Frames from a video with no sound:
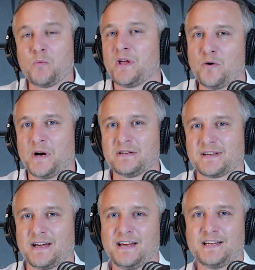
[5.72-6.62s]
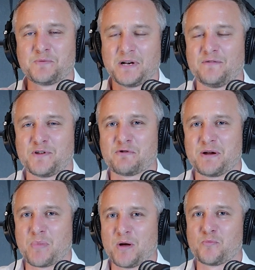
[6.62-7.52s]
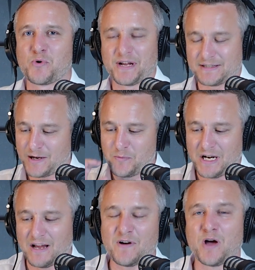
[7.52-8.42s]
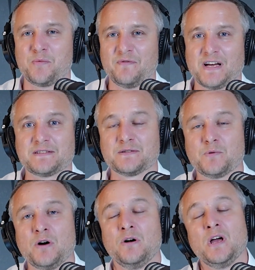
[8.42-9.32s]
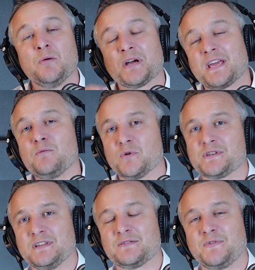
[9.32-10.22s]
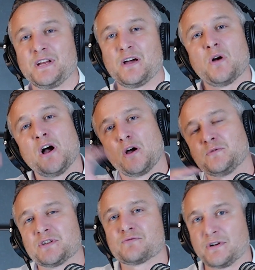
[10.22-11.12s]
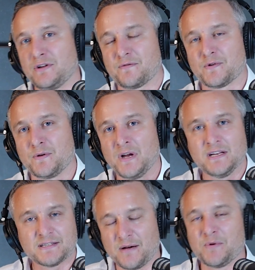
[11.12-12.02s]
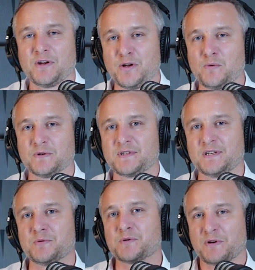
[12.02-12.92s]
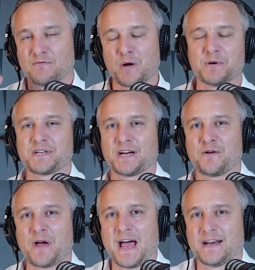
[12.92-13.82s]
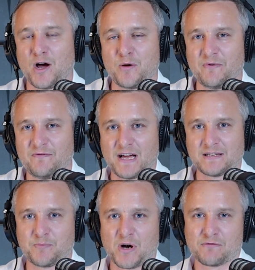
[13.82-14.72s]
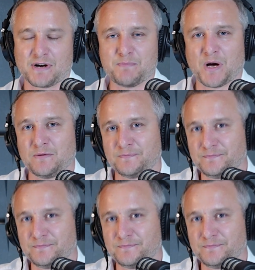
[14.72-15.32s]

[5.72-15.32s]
we always say is we love the Greenbone product and we love OpenVAS as well, but keep watching this video and I'll just run you through some of the nuances between RoboShadow and OpenVAS by Greenbone.